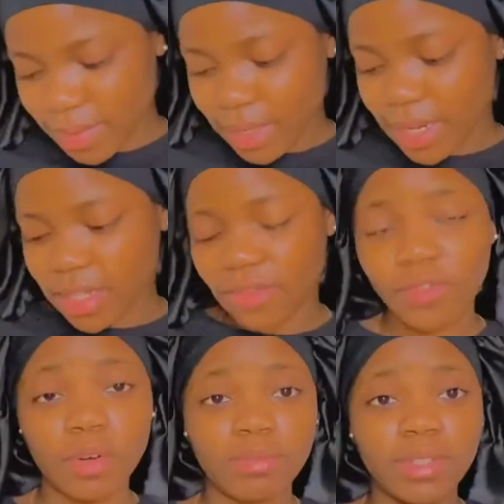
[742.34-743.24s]
and it's
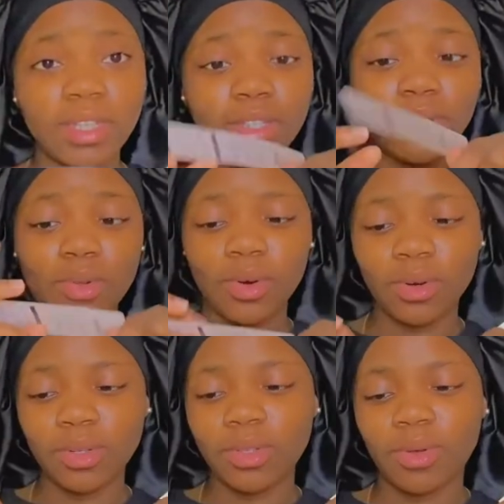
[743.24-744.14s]
from this store
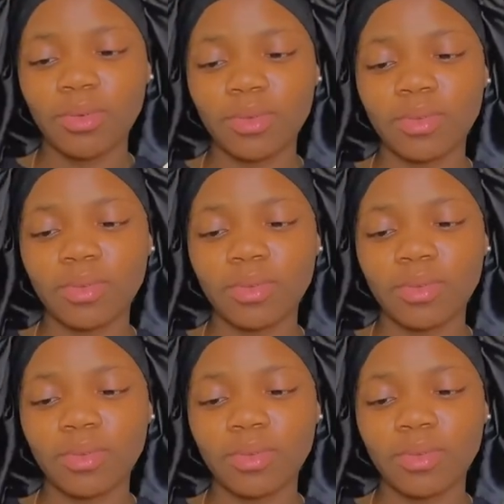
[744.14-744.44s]
also.